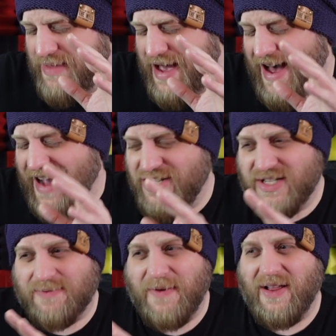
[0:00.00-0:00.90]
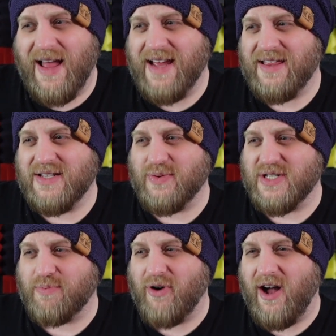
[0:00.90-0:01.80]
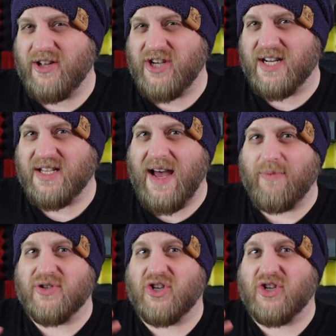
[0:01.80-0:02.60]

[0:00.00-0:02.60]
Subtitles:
I just feel like this was a project that was